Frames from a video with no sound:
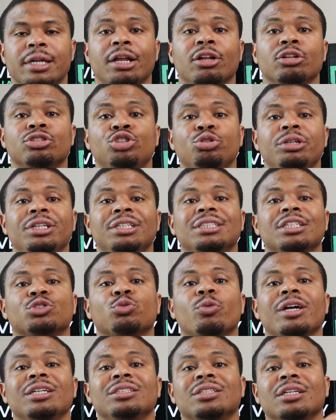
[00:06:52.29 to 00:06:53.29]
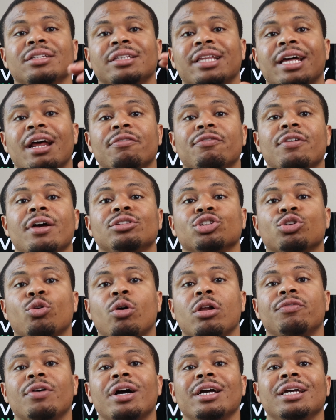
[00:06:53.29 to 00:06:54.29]
Now, the two easiest ways that I found to
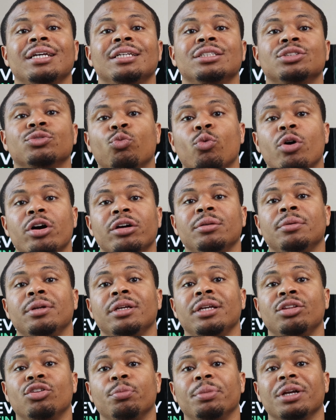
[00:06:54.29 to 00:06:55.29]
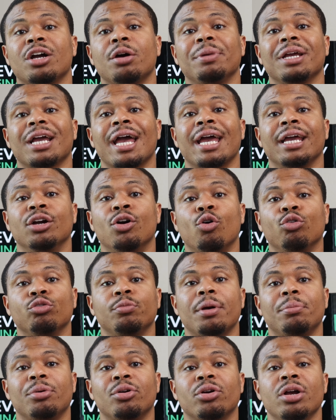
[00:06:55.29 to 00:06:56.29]
qualify is one, either becoming a
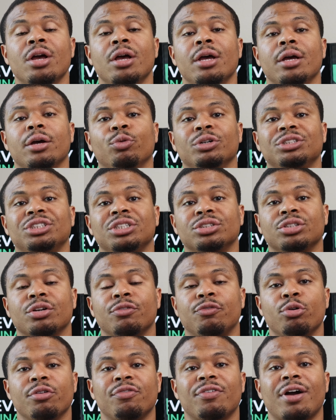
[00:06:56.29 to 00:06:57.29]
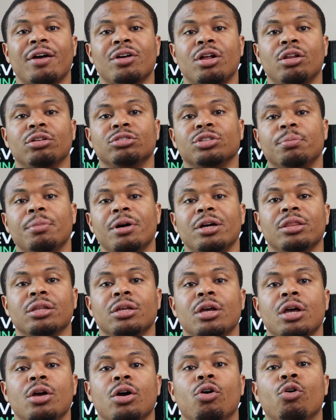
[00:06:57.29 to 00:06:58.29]
gold member, which is forty-five dollars a
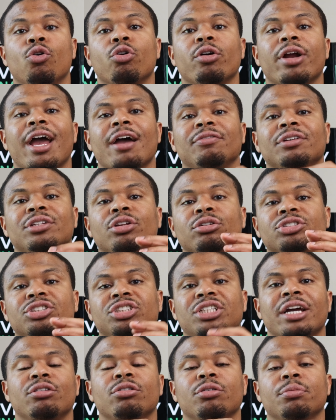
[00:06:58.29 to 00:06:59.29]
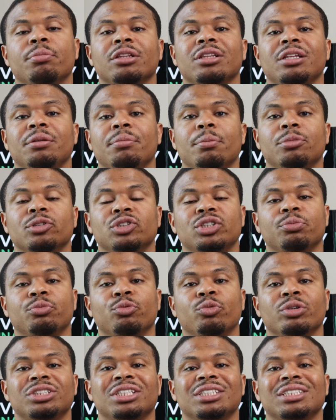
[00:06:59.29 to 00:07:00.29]
month, or having their standard monthly membership,
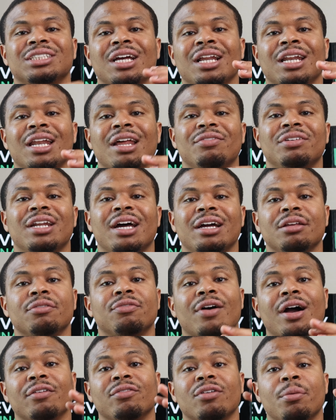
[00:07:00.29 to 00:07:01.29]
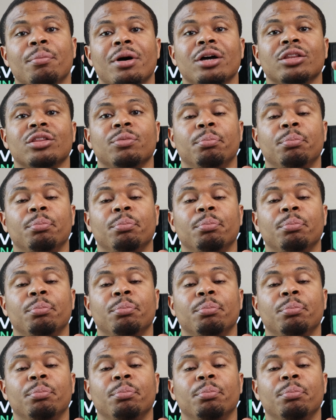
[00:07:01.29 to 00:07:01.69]
which is eleven ninety-five a month,